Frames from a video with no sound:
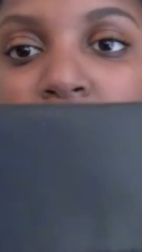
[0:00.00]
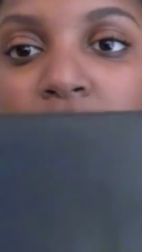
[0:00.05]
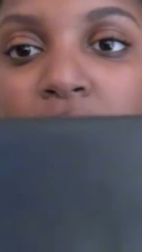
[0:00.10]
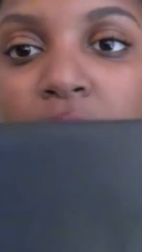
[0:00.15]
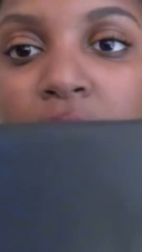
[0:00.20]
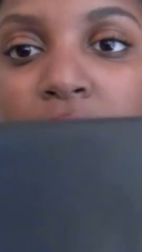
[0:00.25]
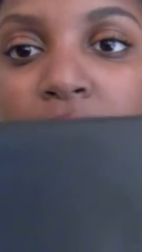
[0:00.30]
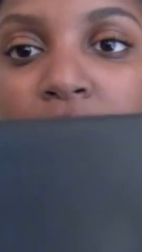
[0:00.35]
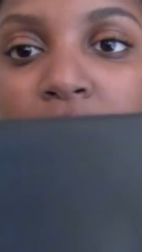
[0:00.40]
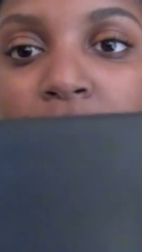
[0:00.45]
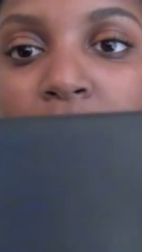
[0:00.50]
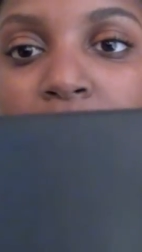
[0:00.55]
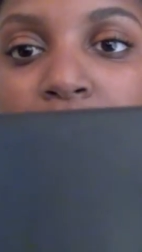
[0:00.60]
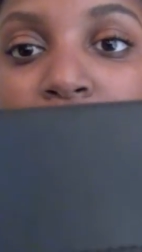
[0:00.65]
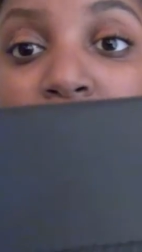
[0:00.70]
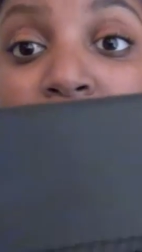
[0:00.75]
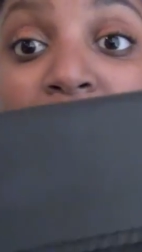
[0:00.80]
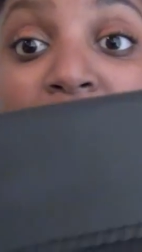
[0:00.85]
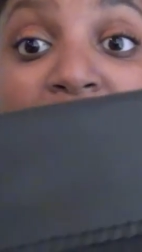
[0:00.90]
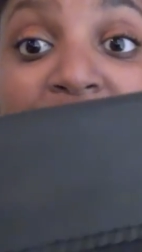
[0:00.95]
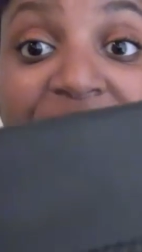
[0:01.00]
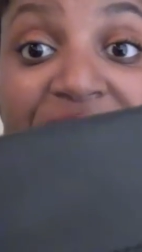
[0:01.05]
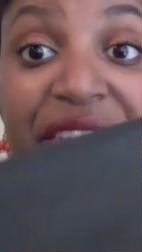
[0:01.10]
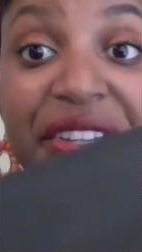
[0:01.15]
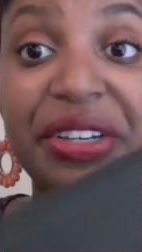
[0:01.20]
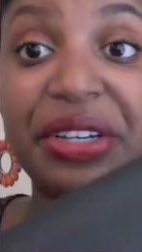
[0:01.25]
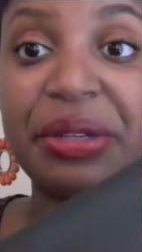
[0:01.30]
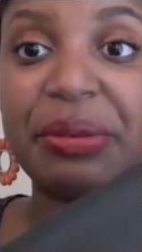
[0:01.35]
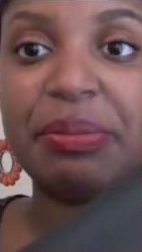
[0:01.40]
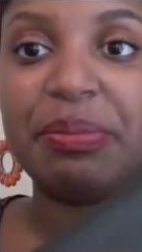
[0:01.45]
um,
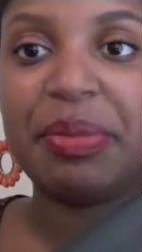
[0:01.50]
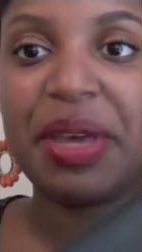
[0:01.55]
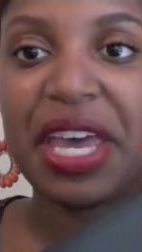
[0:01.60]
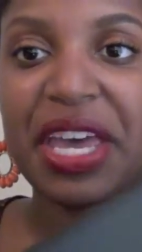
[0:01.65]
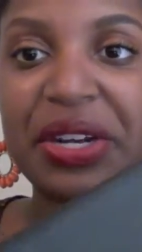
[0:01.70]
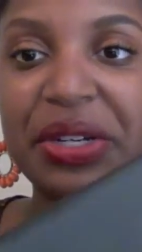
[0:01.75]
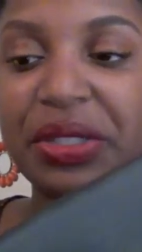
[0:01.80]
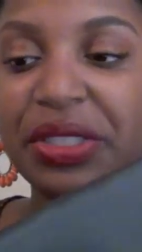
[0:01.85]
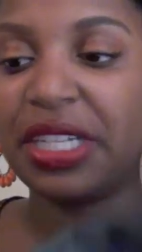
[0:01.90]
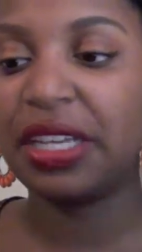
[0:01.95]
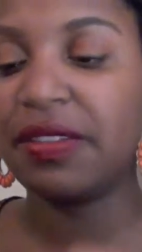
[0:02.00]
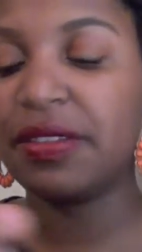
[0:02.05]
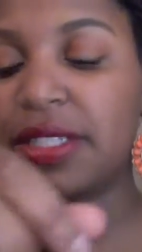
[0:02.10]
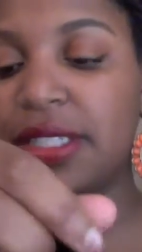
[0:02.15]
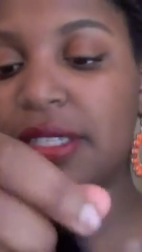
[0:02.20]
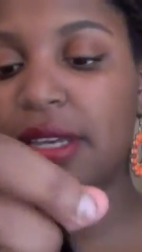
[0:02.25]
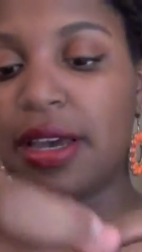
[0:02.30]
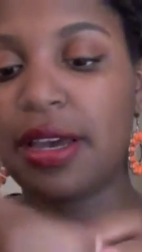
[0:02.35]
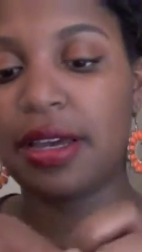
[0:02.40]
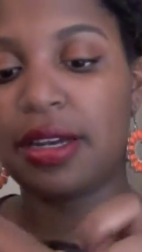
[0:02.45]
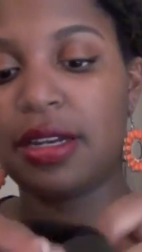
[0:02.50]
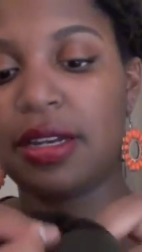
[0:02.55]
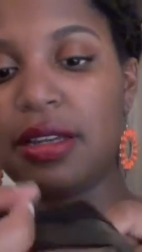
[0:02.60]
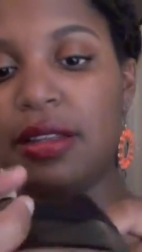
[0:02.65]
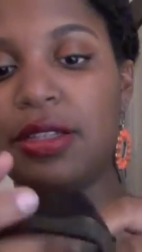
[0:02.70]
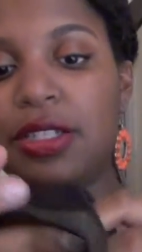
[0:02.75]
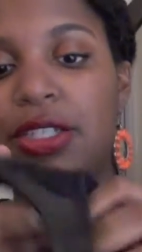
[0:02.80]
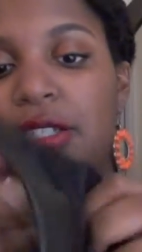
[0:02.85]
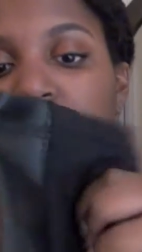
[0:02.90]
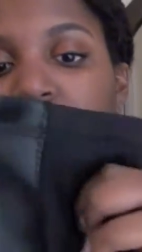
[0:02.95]
pleather panel down the side, and I'll
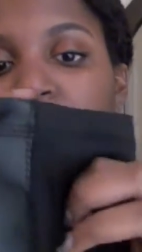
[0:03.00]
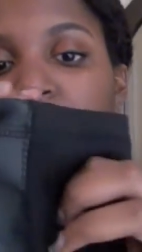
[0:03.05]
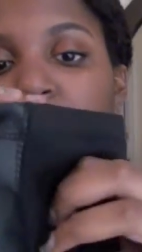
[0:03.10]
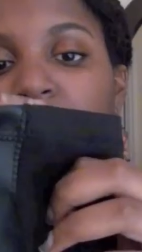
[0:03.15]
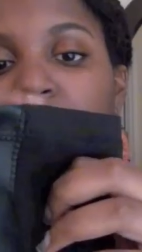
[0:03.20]
let you